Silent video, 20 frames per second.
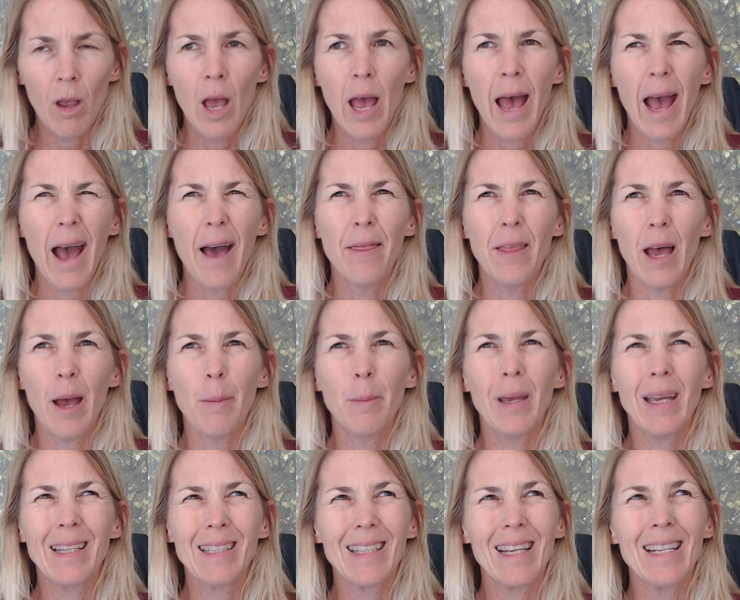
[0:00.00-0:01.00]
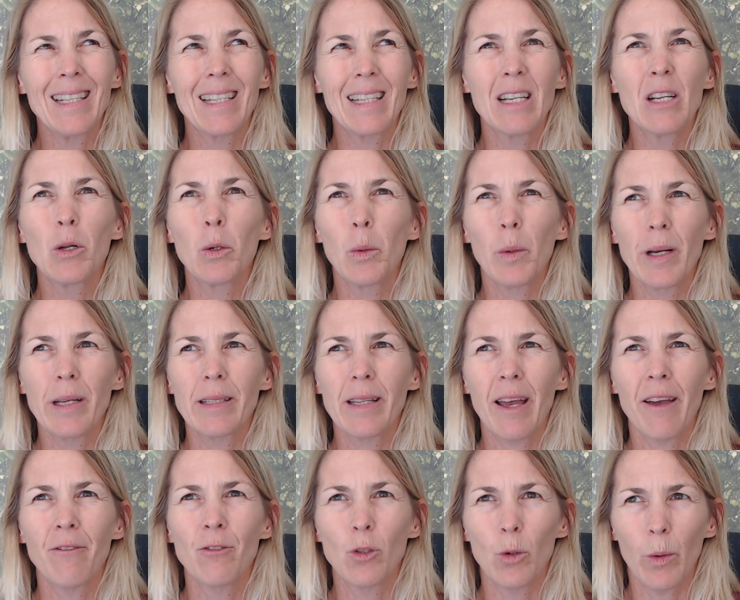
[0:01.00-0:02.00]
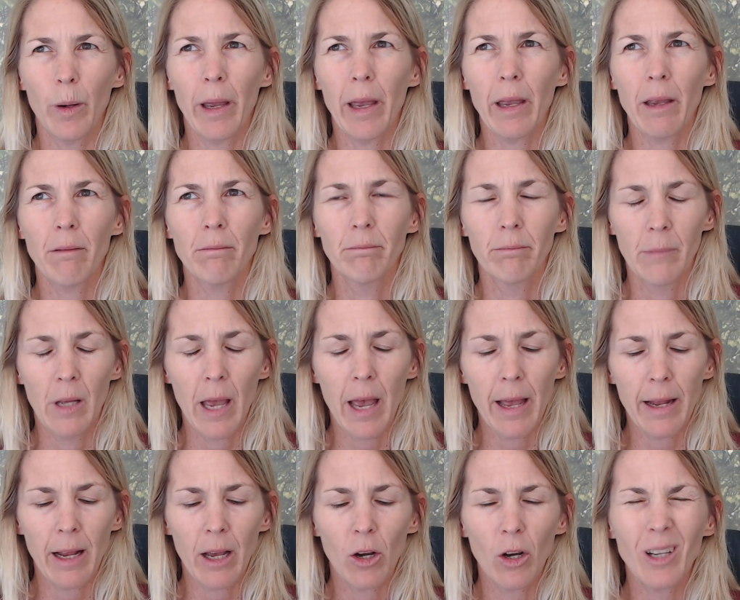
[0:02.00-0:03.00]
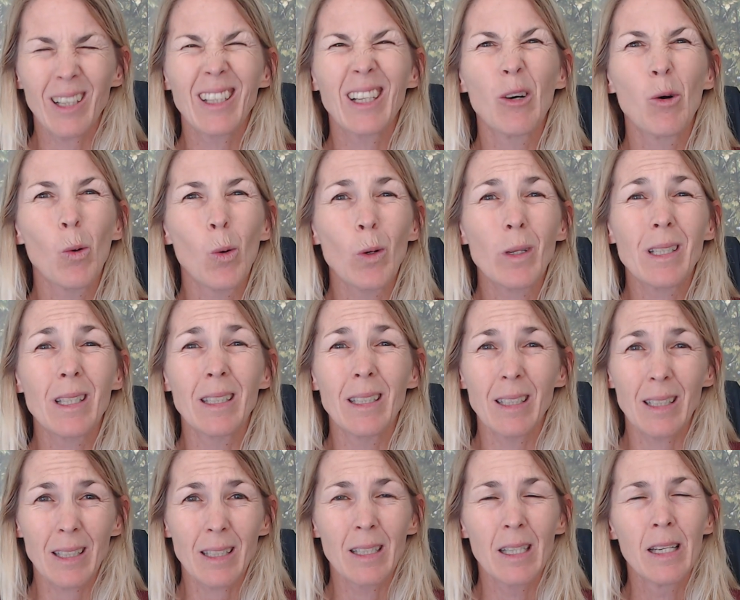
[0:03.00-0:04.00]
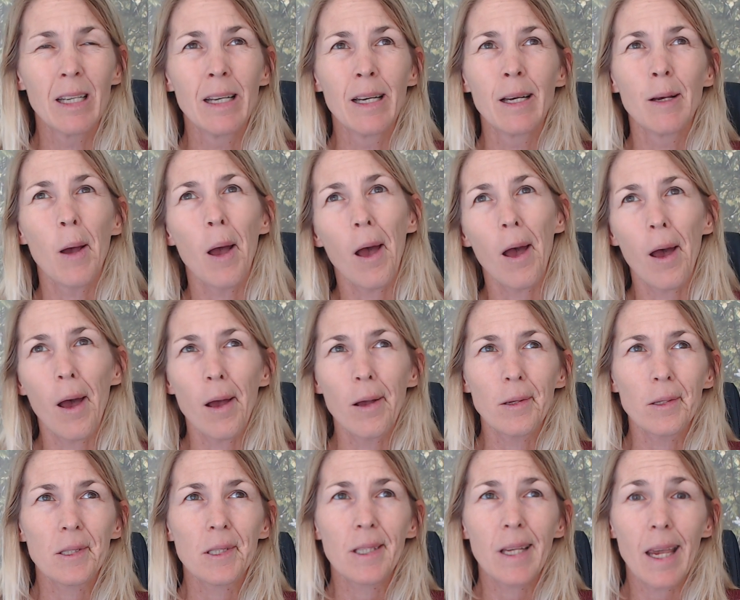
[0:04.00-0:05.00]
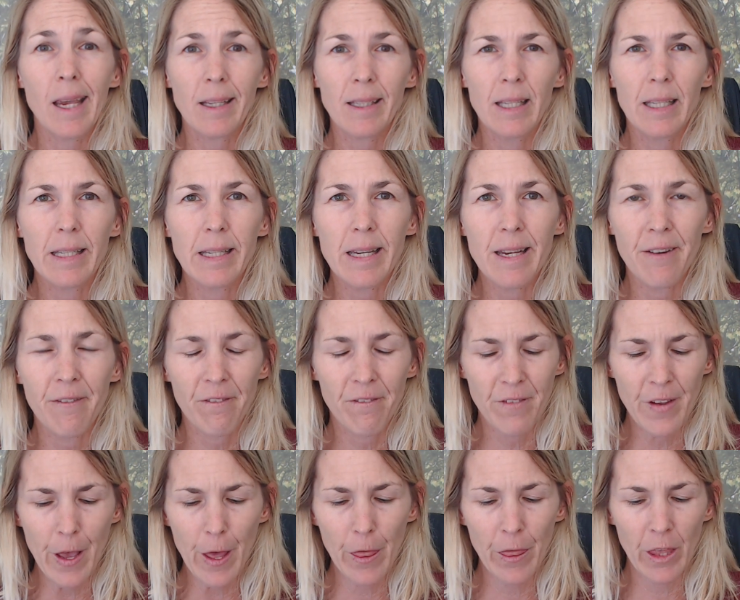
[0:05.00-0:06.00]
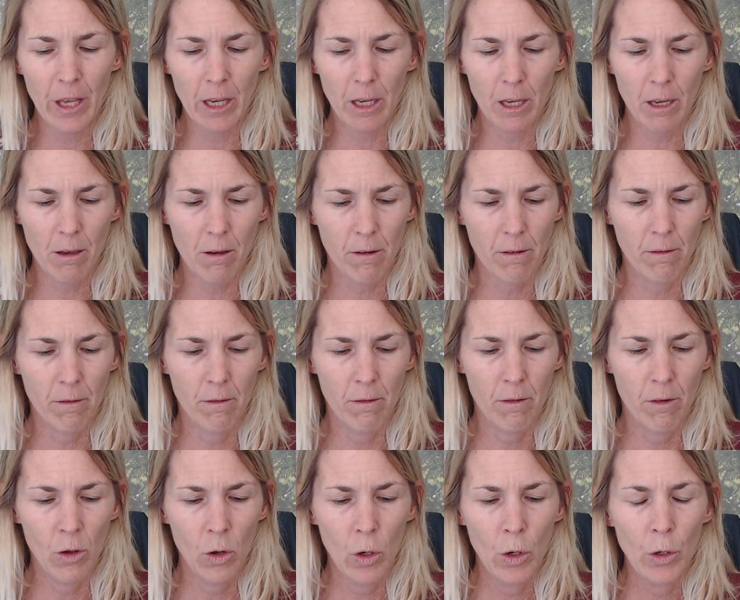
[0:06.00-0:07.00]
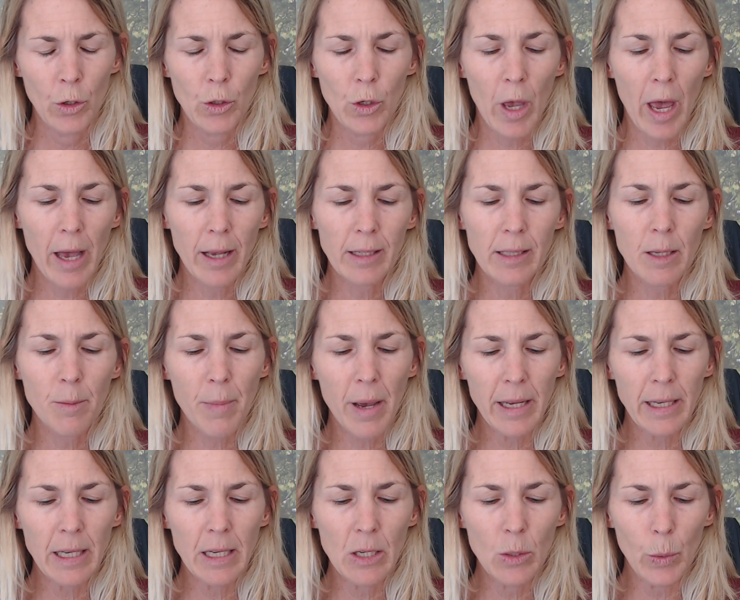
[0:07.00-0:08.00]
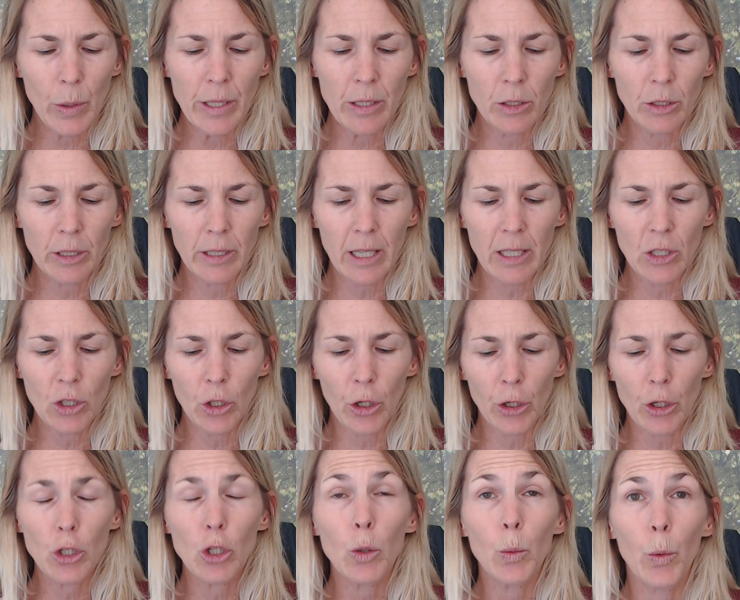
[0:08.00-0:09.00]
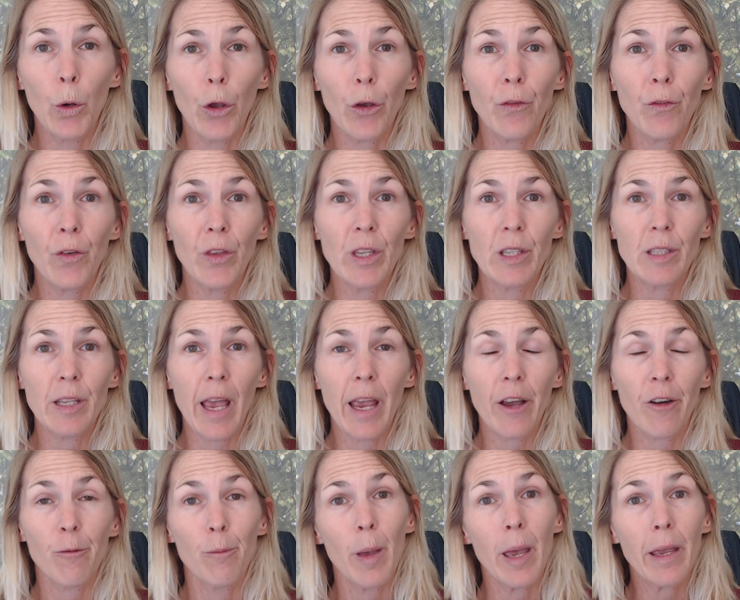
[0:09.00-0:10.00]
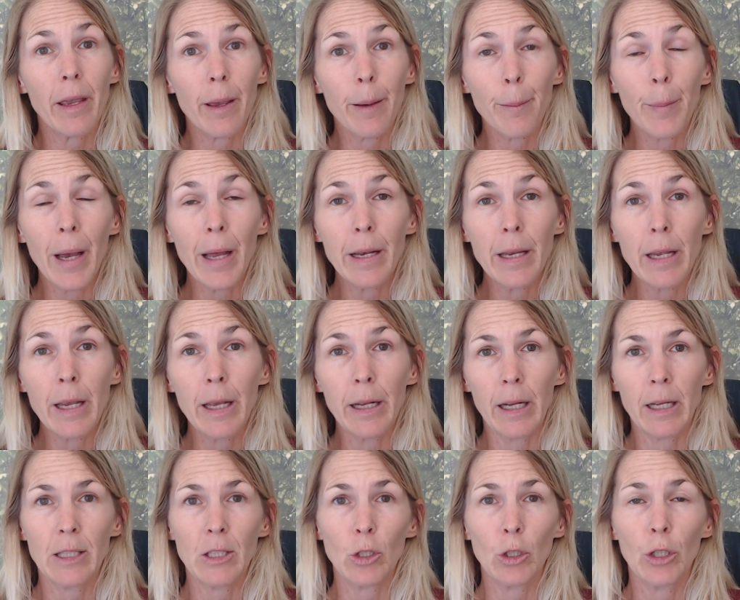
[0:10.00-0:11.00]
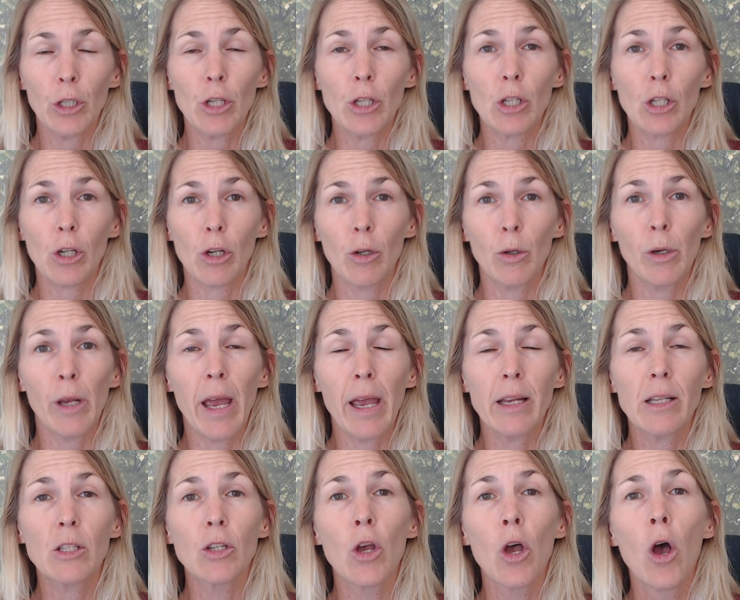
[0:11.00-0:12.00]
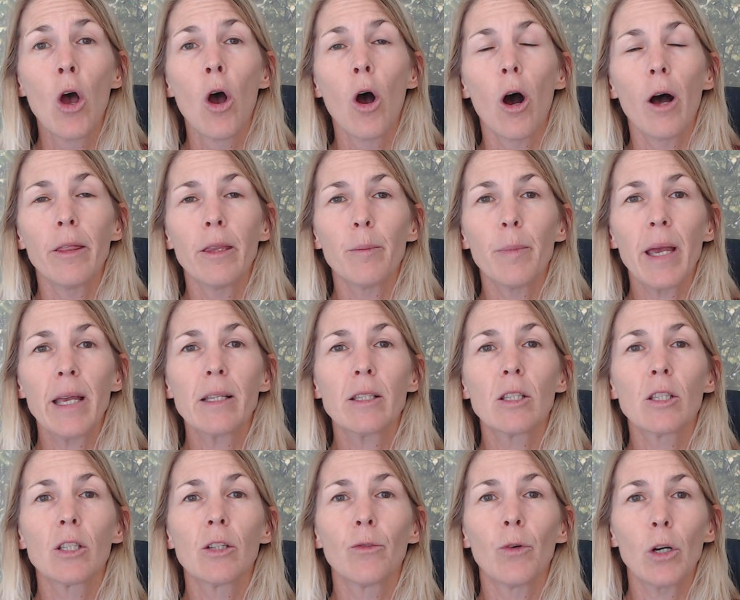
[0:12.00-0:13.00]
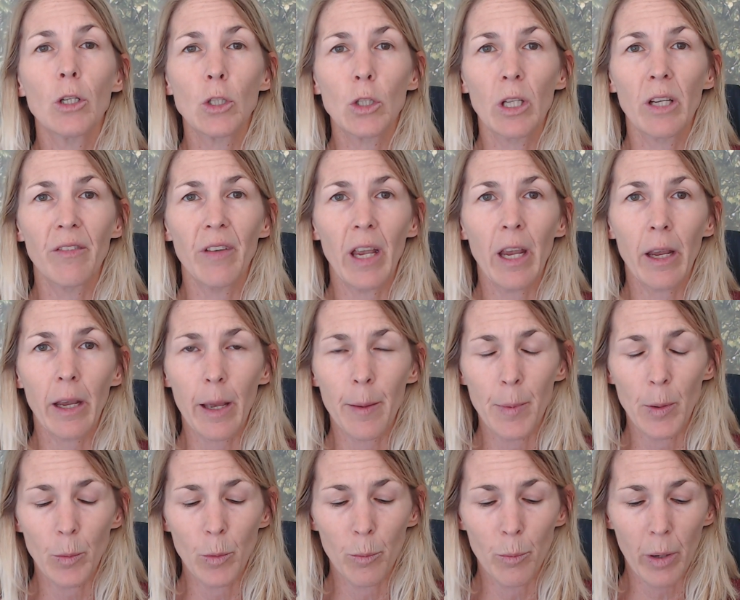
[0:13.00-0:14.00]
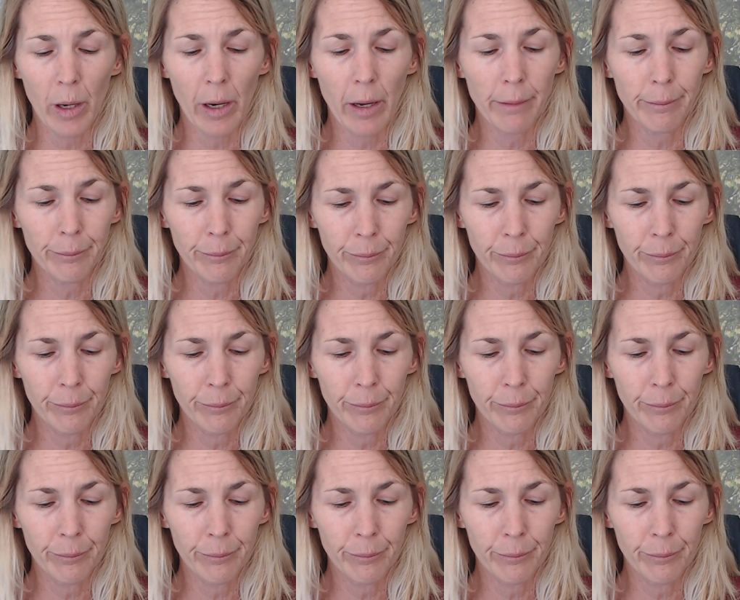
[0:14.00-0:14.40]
And that meant I didn't always have joy, and I got caught in this scarcity and fear thinking. So as the money dwindled, I started to work for the sake of making money, and I started to create on the basis of what sort of income it would bring in.